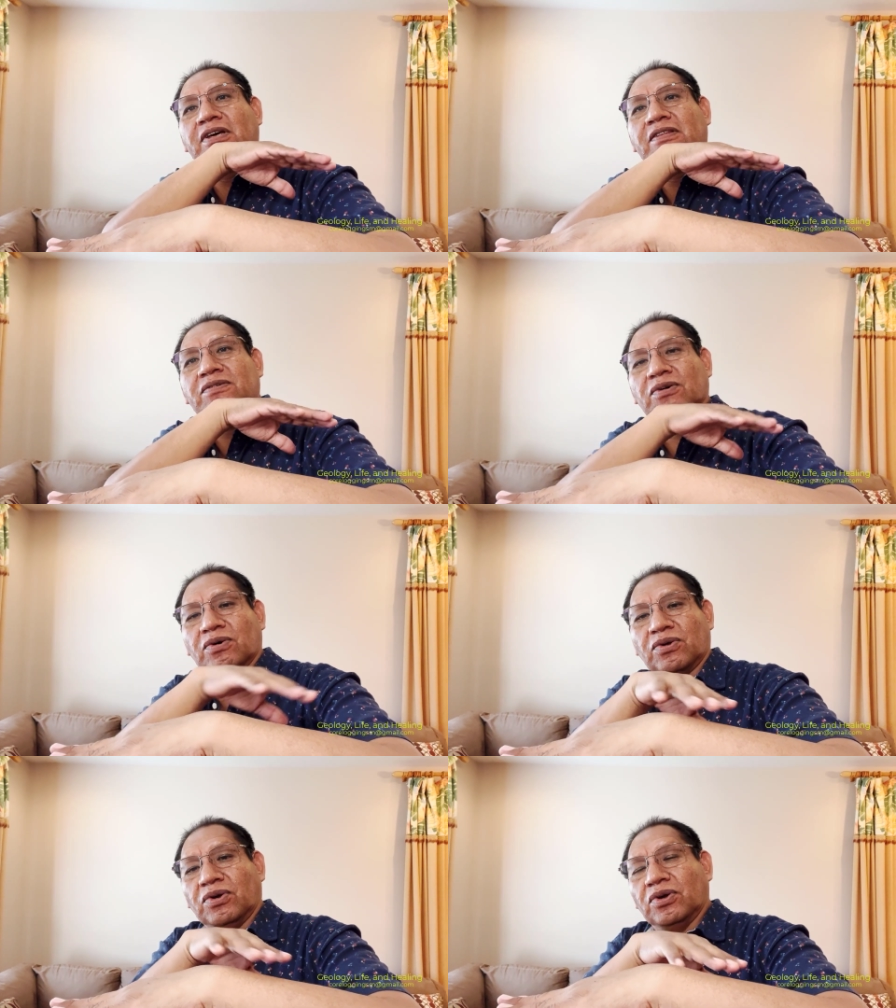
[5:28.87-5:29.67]
and
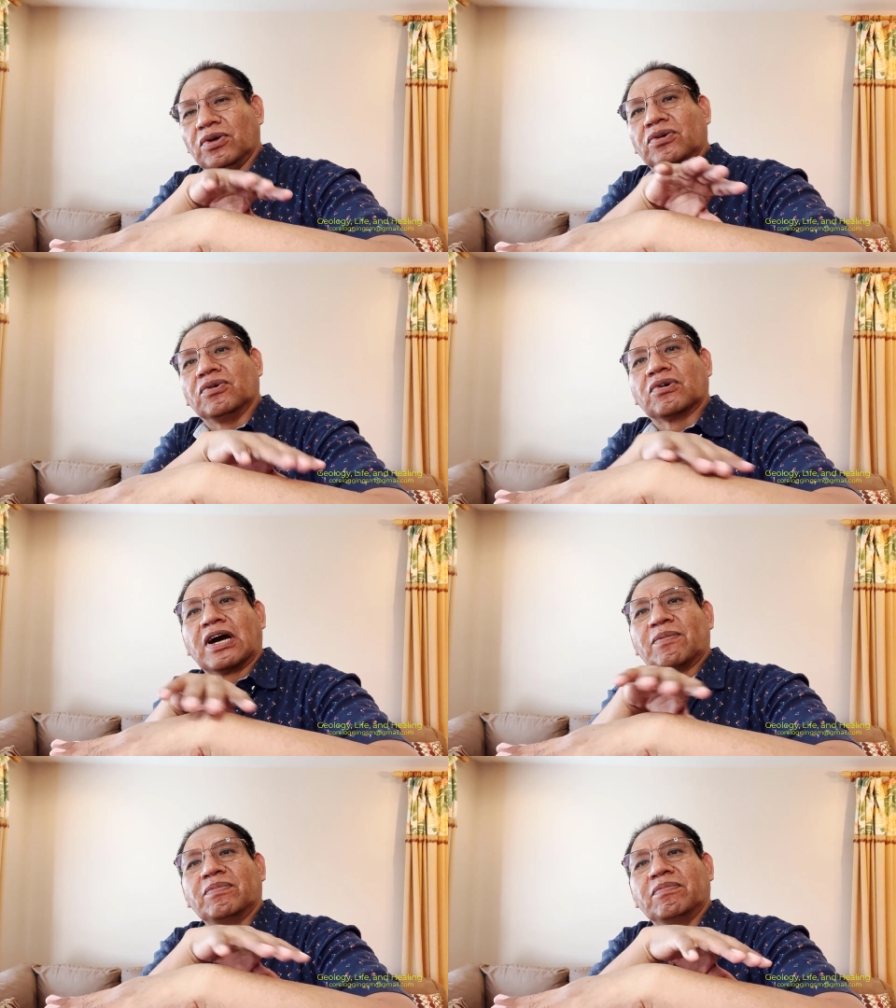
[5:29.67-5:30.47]
so you
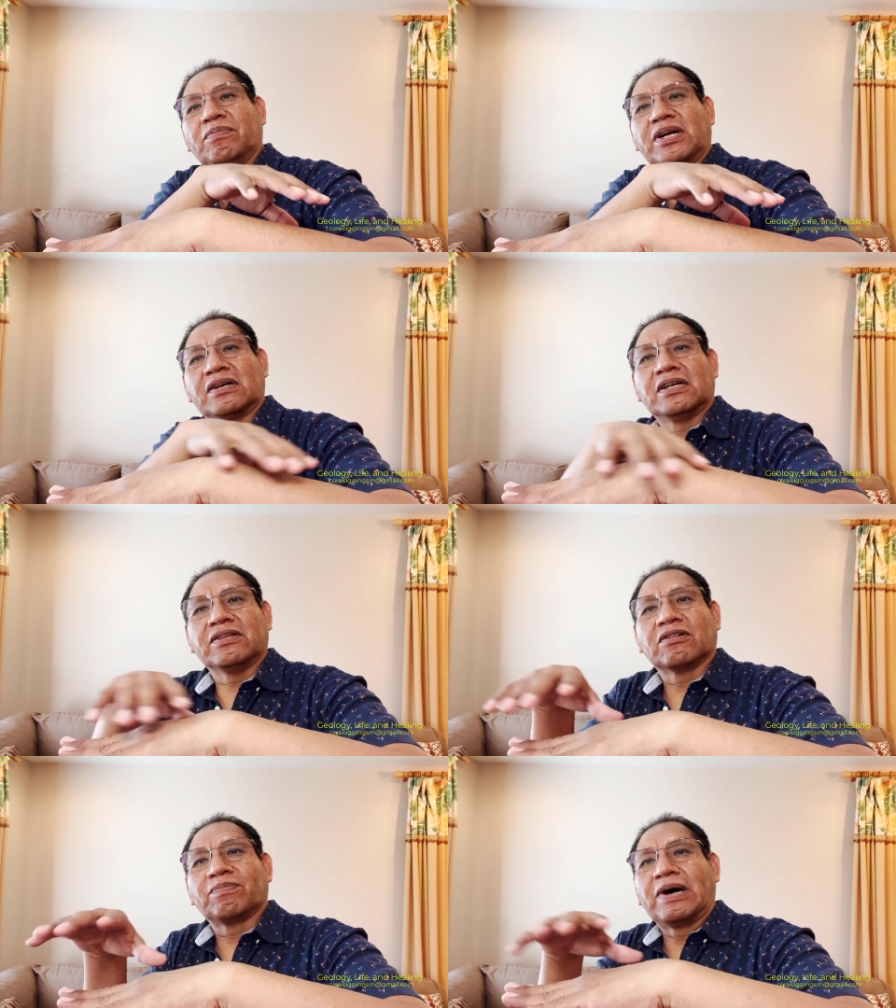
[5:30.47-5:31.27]
have very
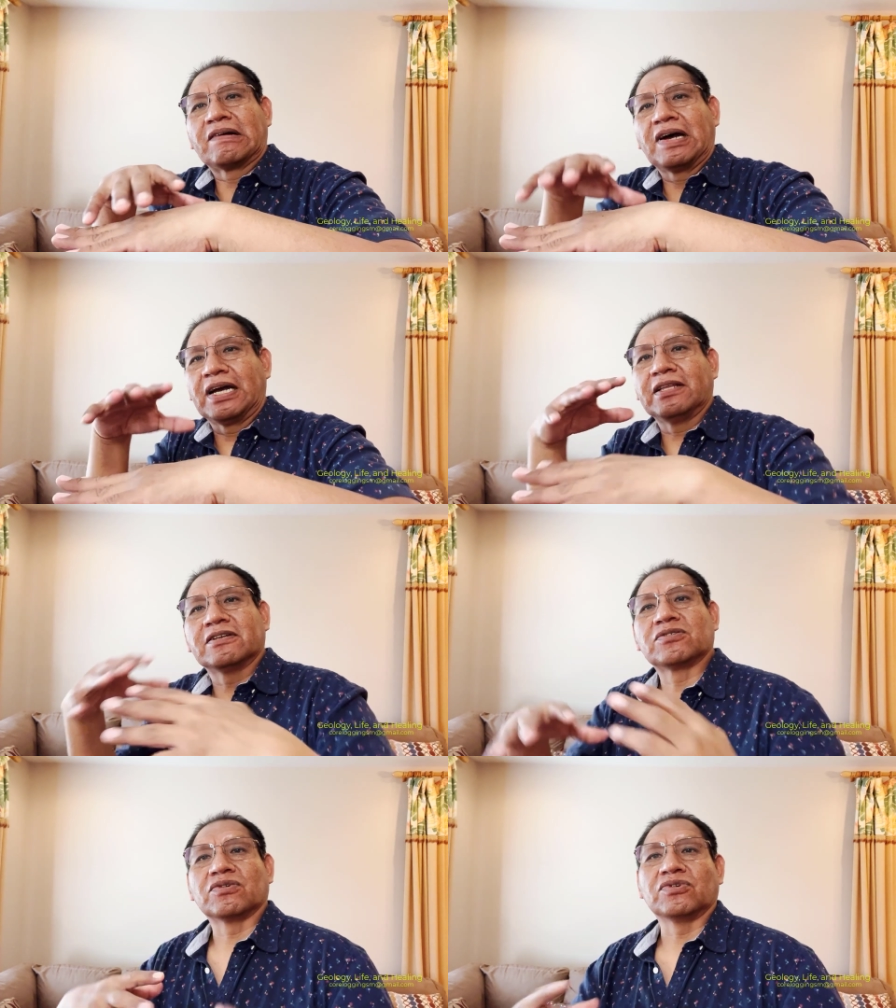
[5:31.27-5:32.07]
little
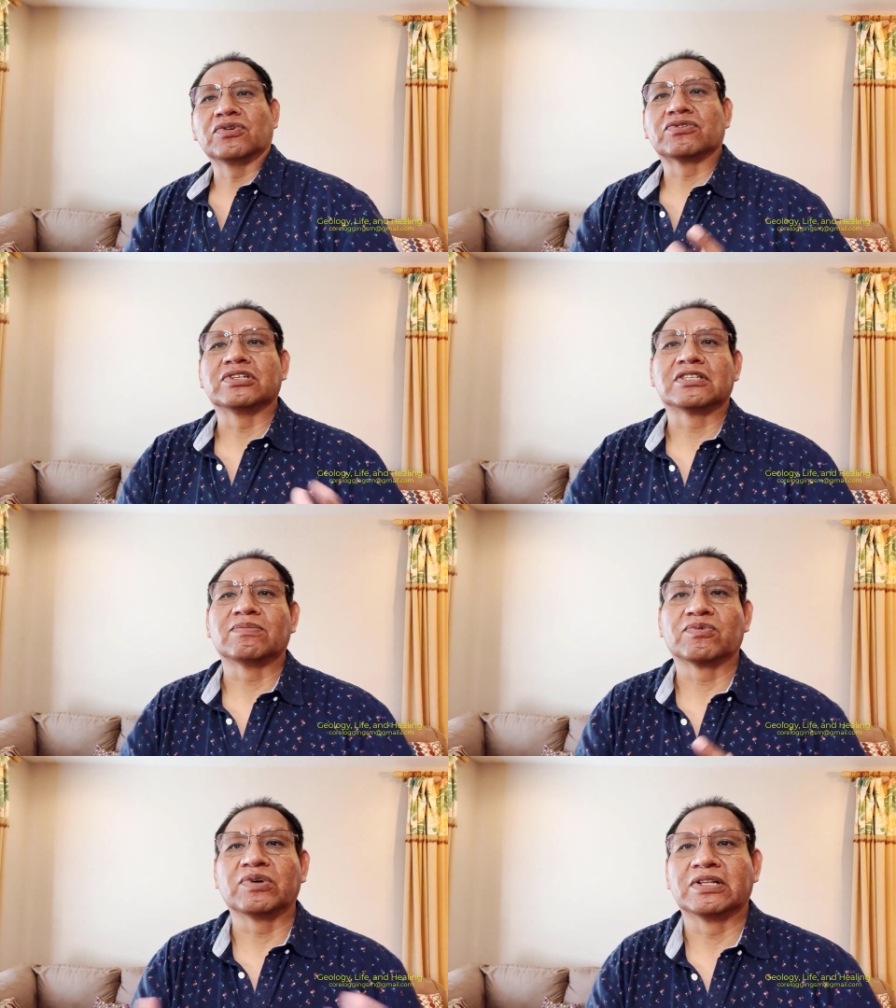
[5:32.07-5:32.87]
pyrite, so your
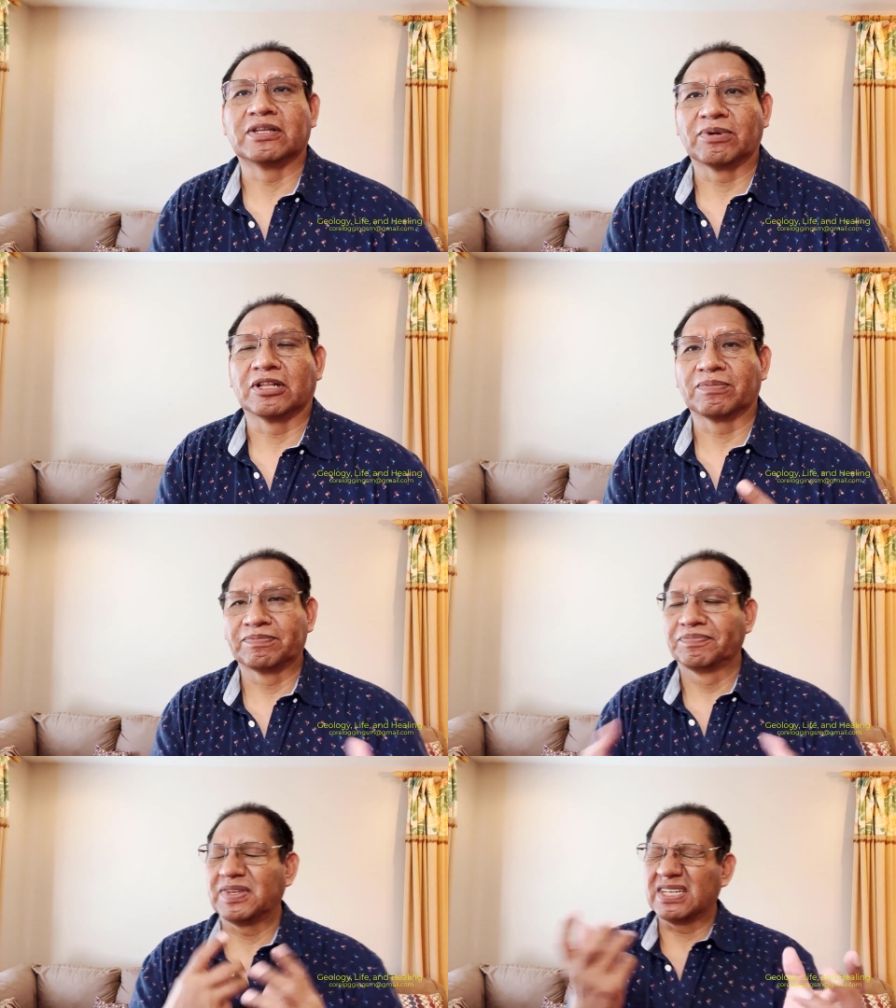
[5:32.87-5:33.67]
system will
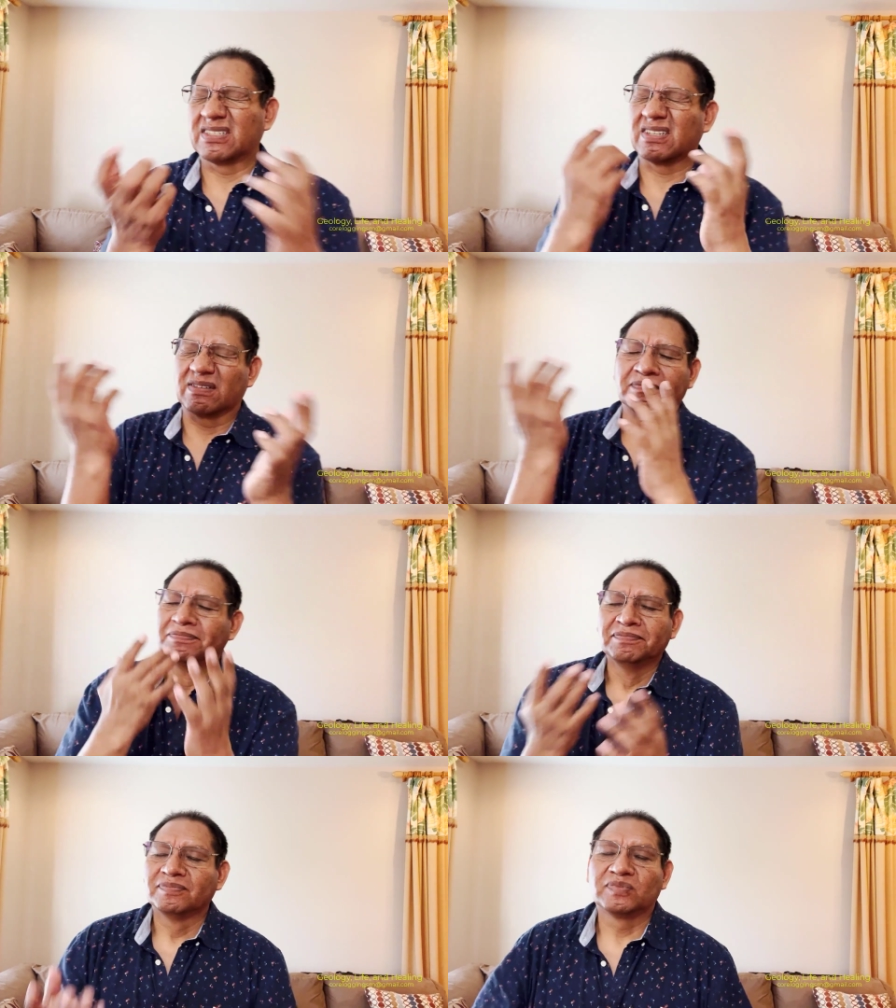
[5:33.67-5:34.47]
develop just
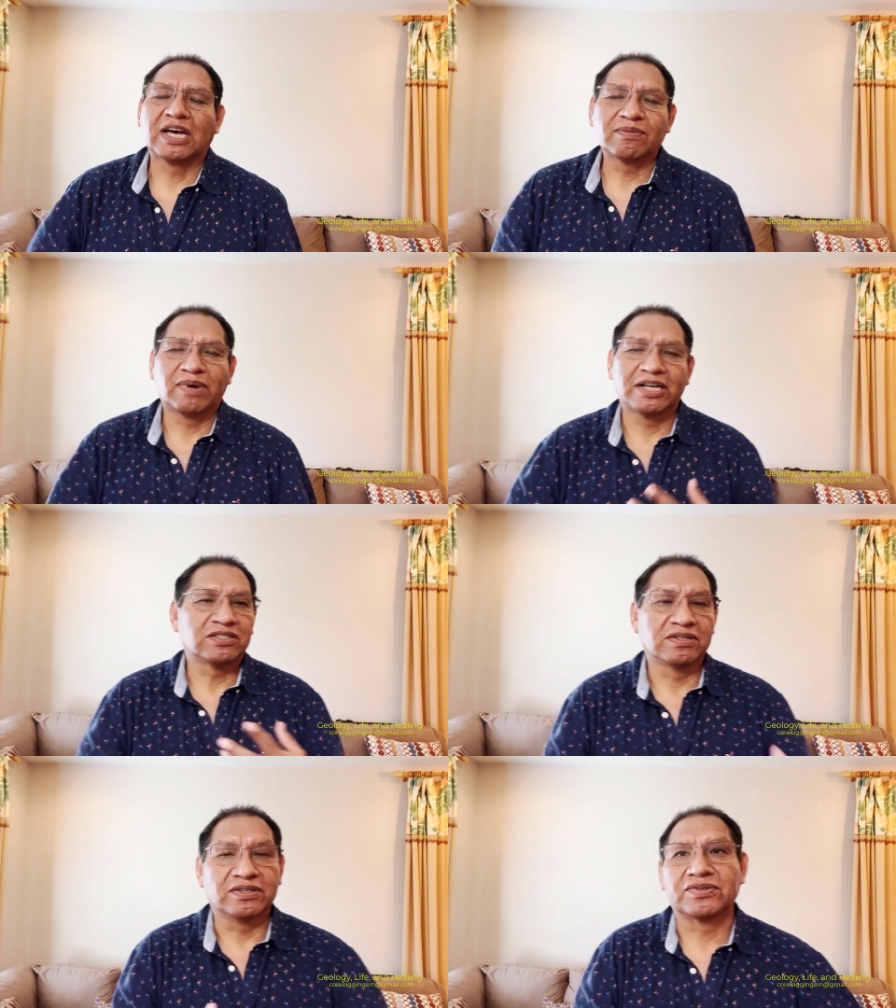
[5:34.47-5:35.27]
not
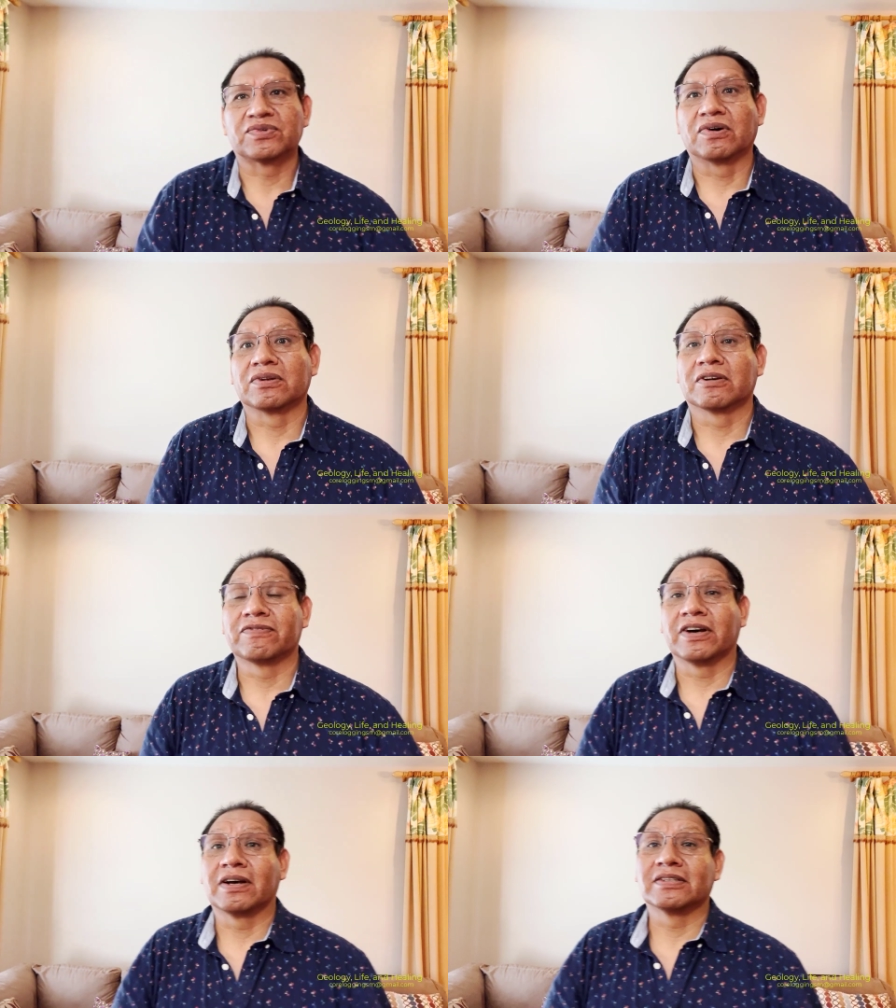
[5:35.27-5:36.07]
much strong of